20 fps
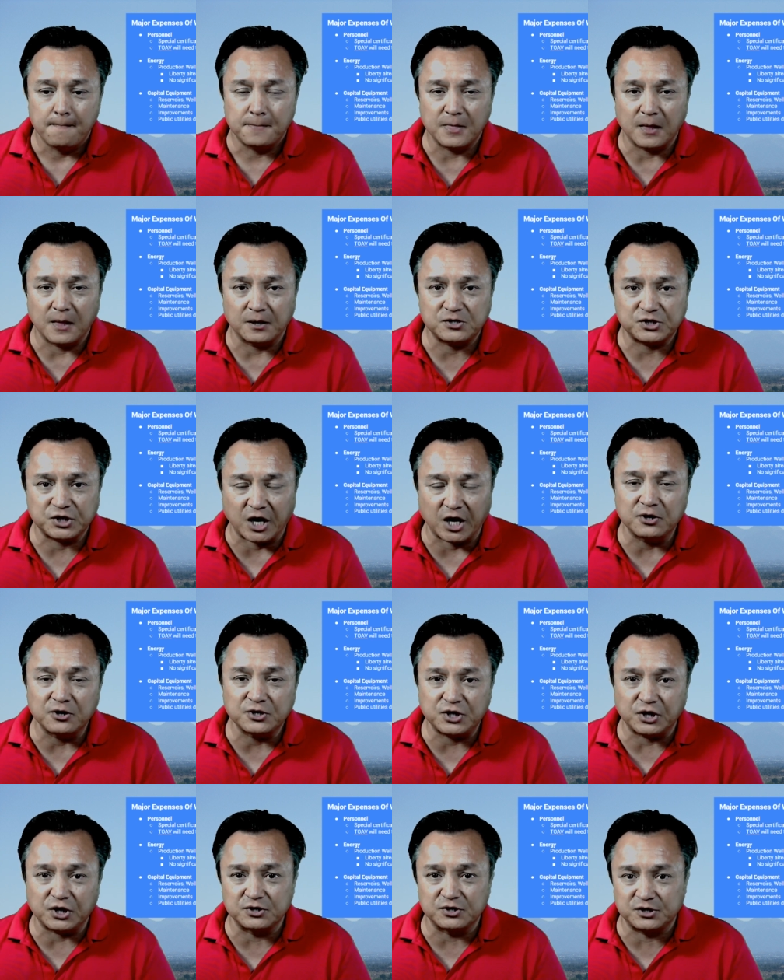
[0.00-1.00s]
The
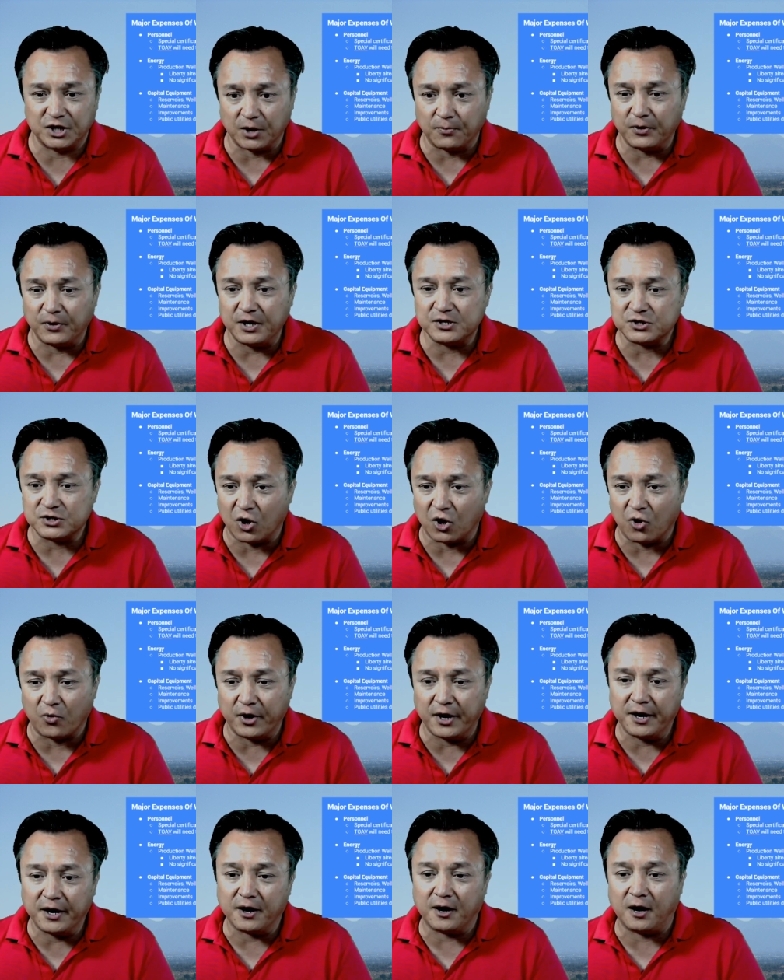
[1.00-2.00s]
challenge here is Liberty is
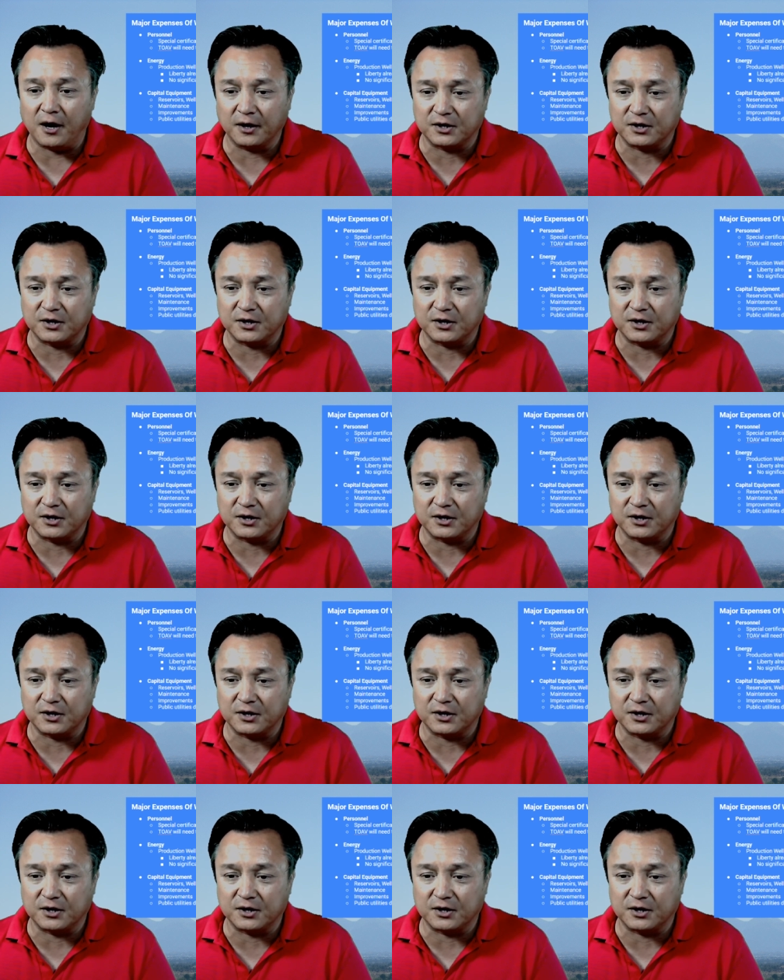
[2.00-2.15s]
already